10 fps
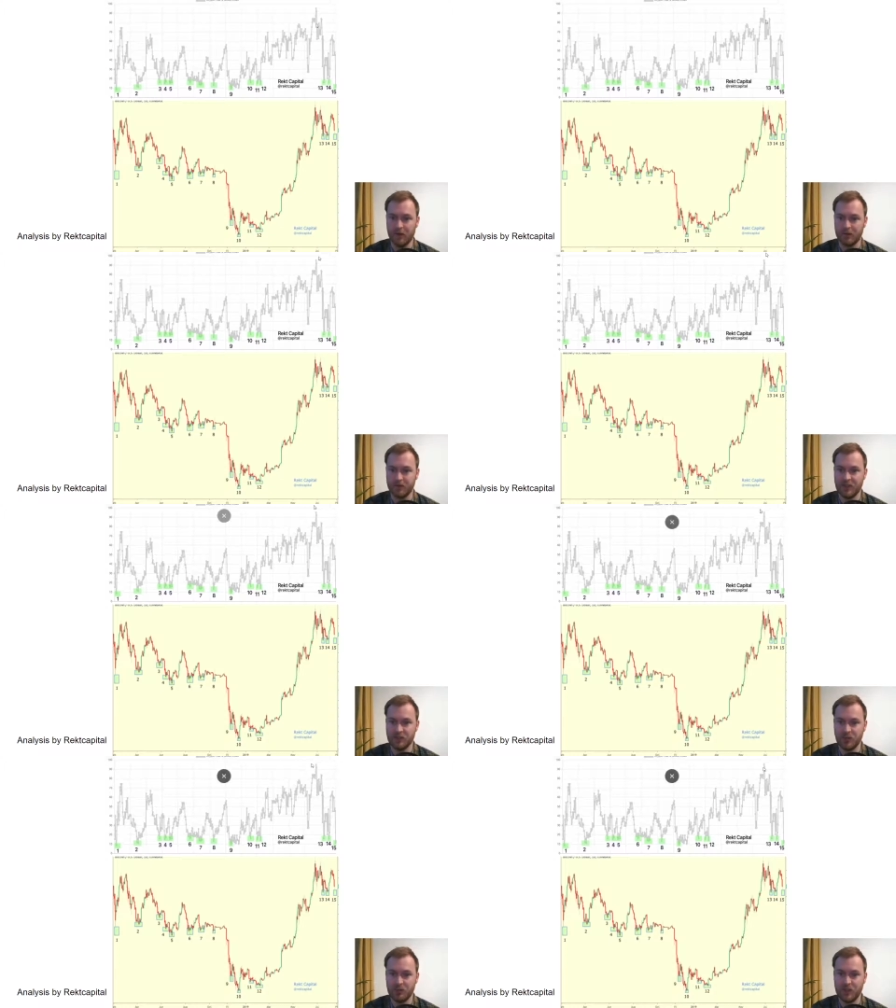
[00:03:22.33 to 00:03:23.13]
this
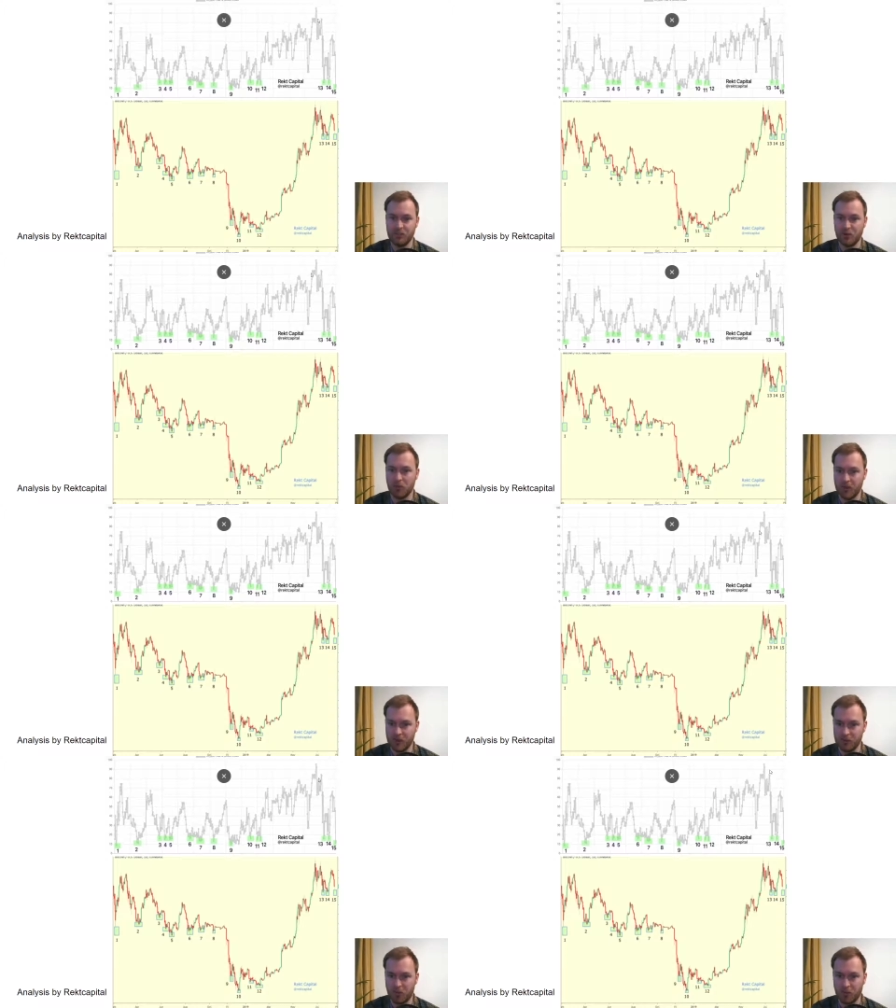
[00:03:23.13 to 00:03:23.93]
would be probably
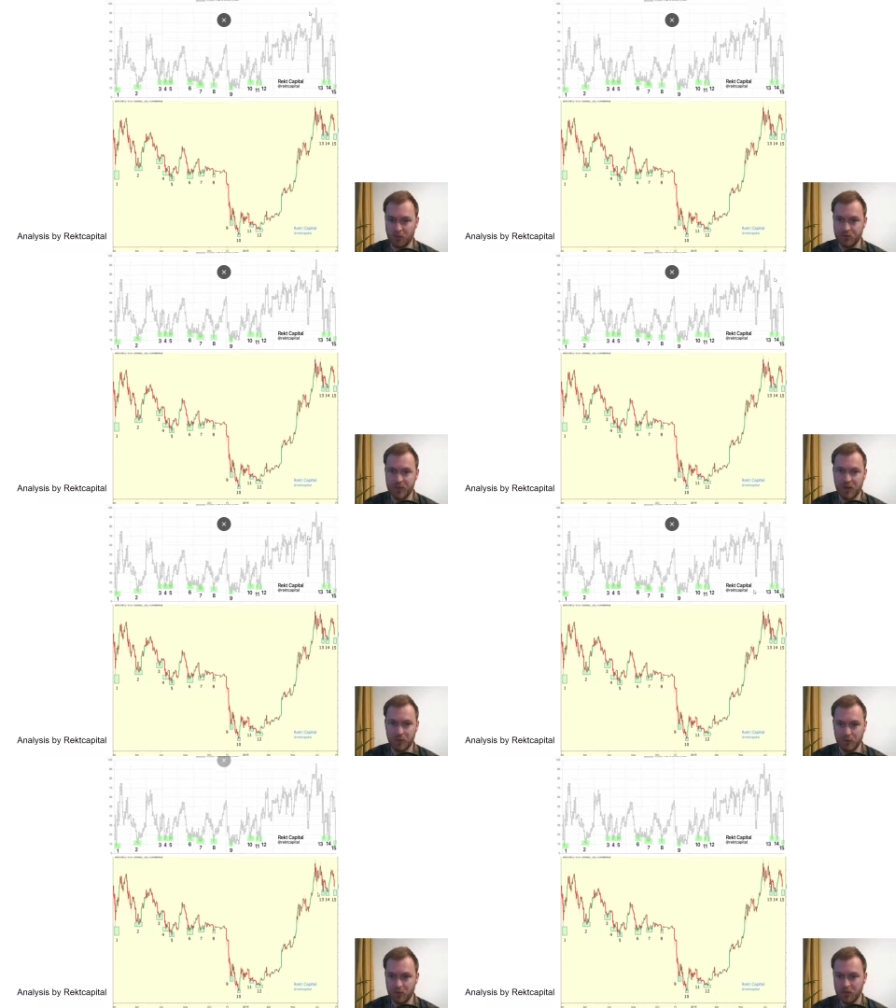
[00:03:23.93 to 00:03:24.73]
a moment to
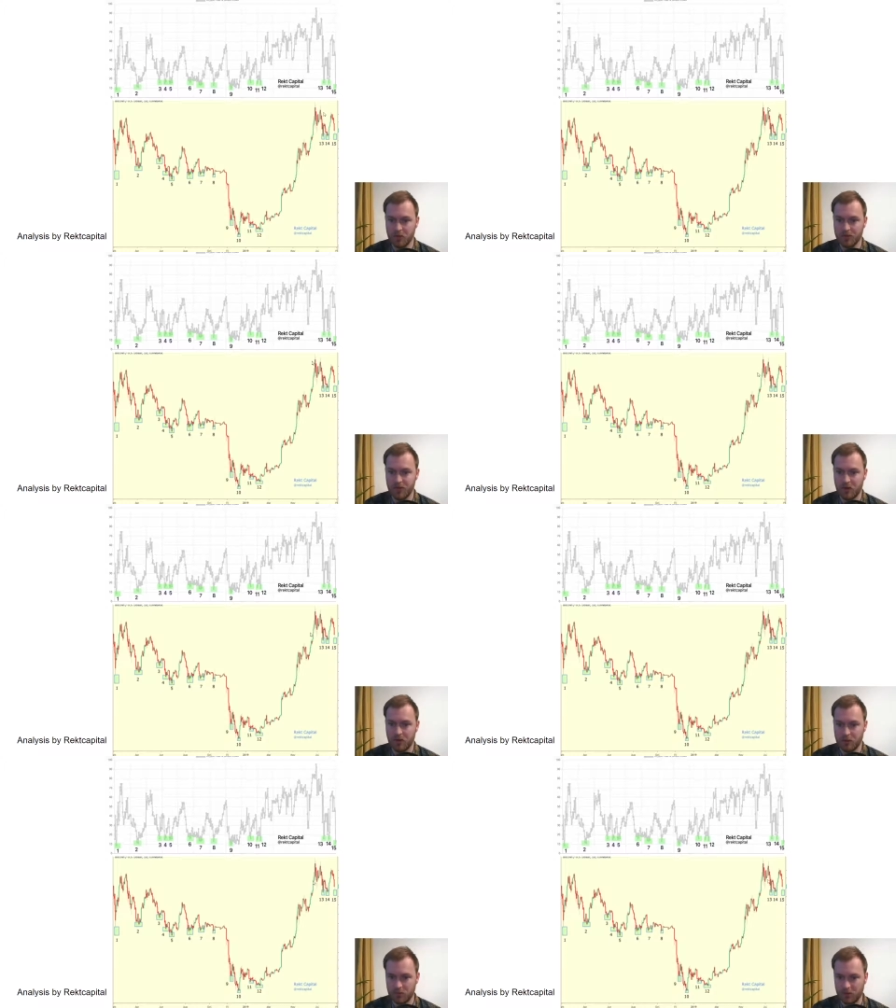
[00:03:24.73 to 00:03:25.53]
sell.
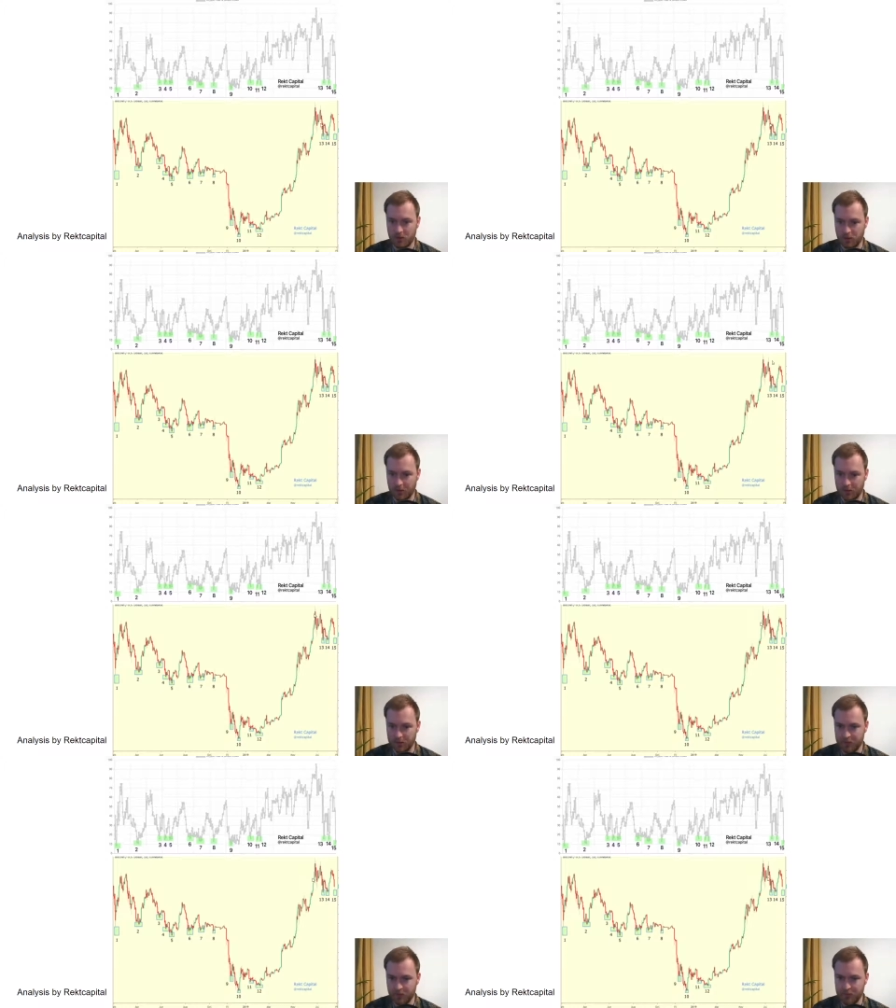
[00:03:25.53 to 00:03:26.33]
So
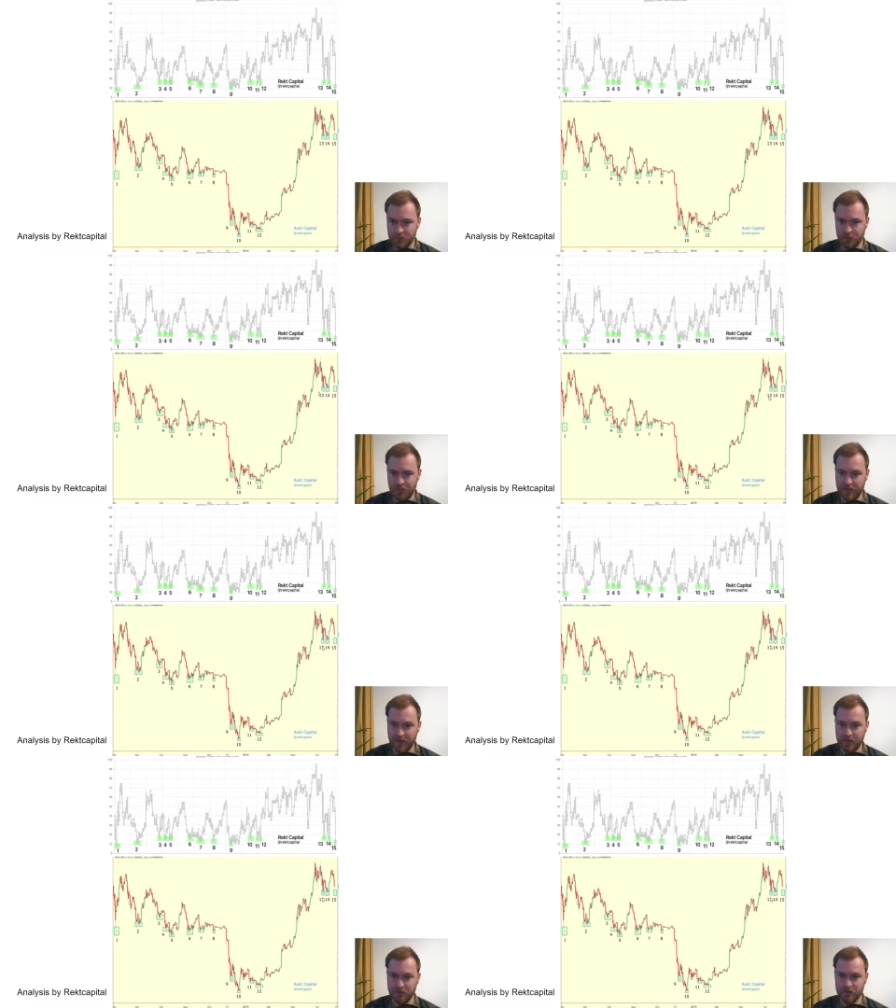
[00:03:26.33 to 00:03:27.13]
you would have sold
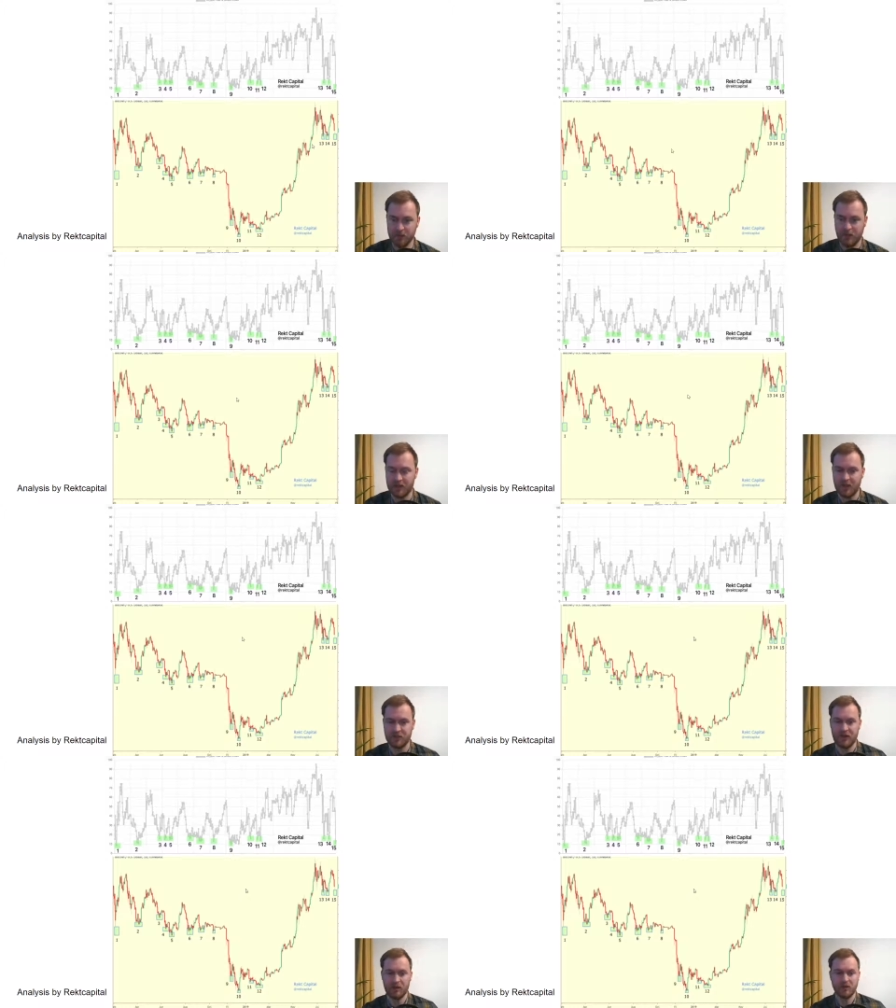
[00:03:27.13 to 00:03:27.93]
here,
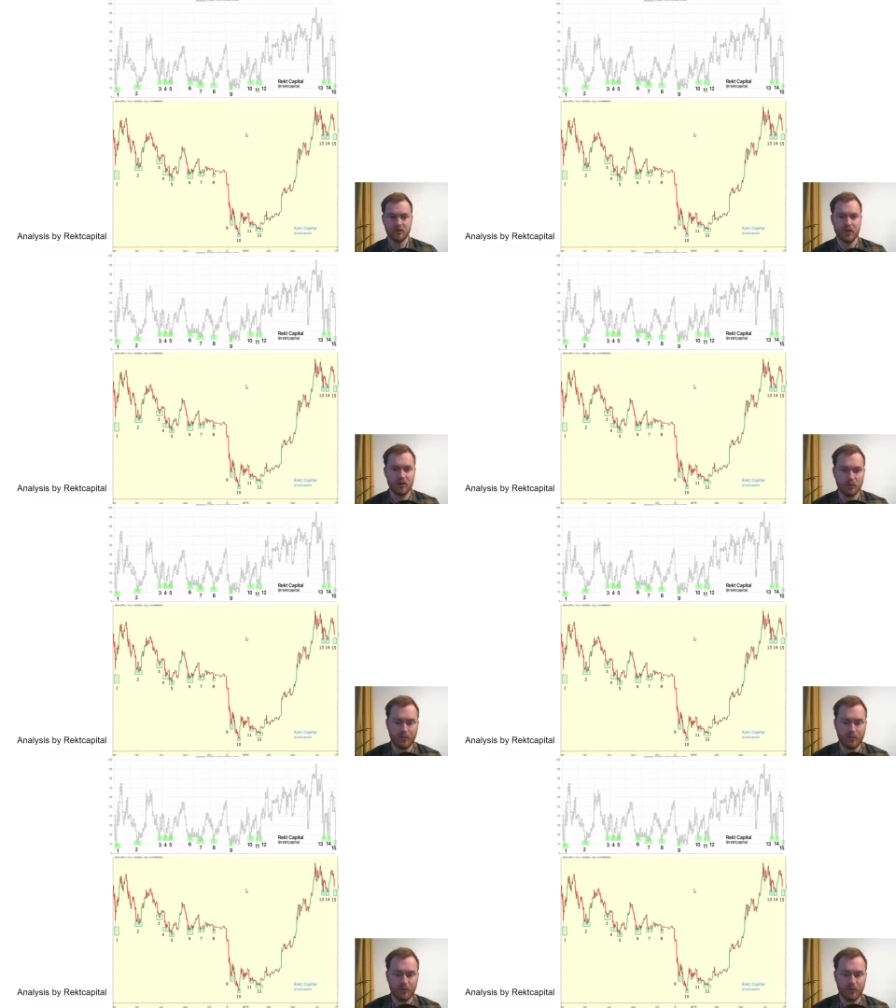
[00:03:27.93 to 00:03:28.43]
etc. So